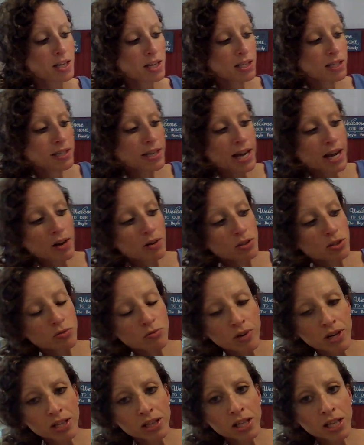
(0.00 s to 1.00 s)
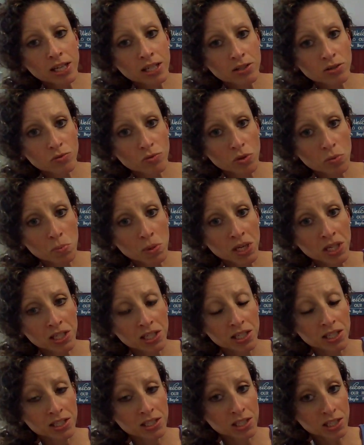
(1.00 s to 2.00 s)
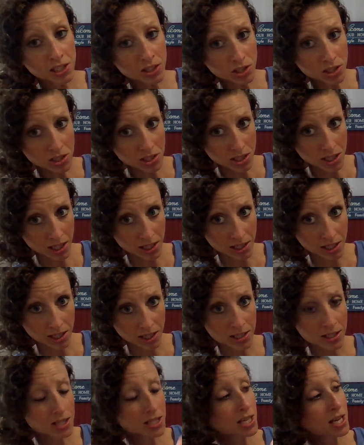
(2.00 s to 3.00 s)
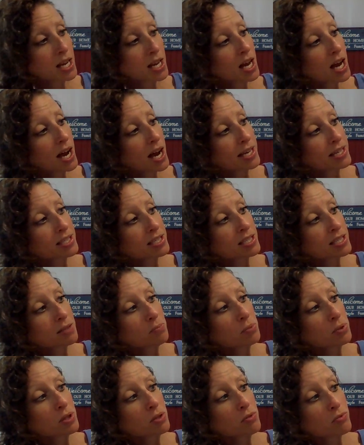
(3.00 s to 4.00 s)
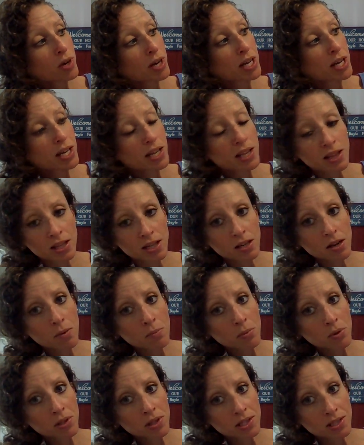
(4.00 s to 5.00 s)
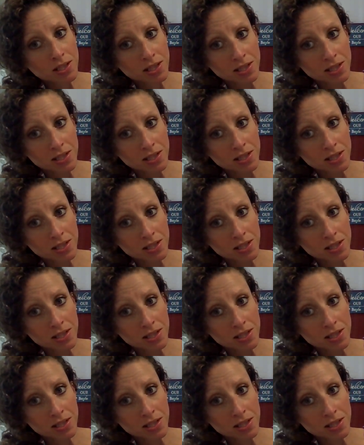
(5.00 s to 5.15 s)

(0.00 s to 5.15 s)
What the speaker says: Now to write that as a repeated addition sentence, I simply write the number that's